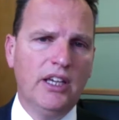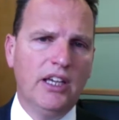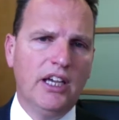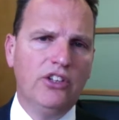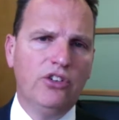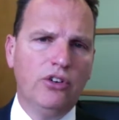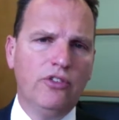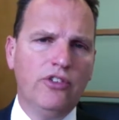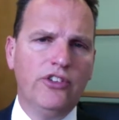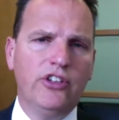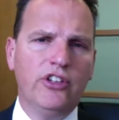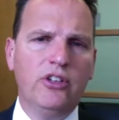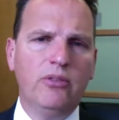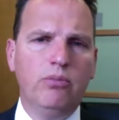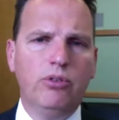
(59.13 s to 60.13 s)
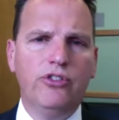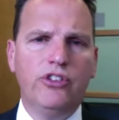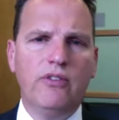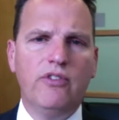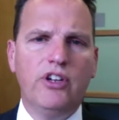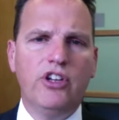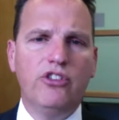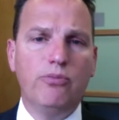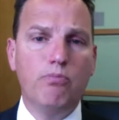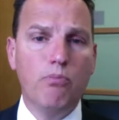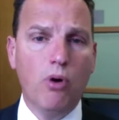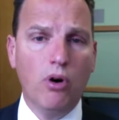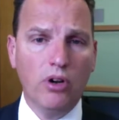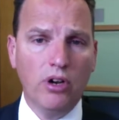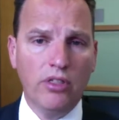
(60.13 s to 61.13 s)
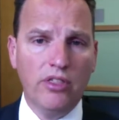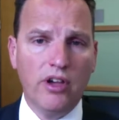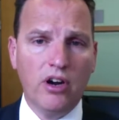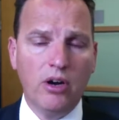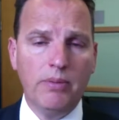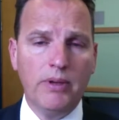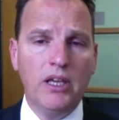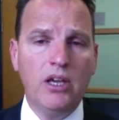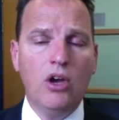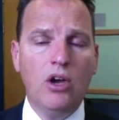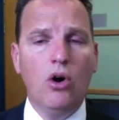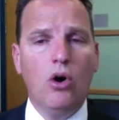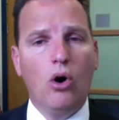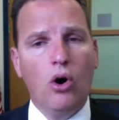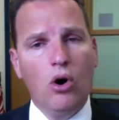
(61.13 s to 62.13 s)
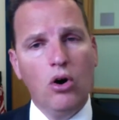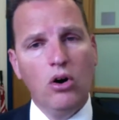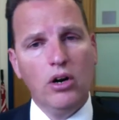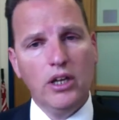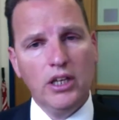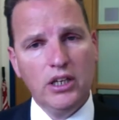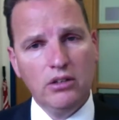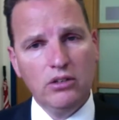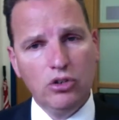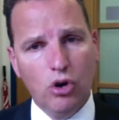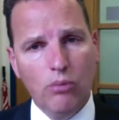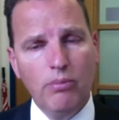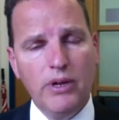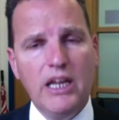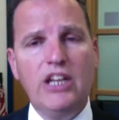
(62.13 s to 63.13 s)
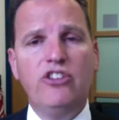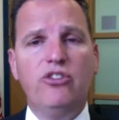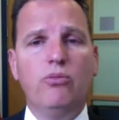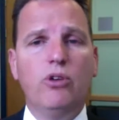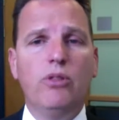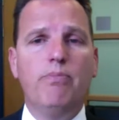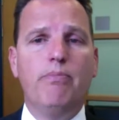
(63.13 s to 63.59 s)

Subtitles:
and Tofacitinib was given as monotherapy or in combination with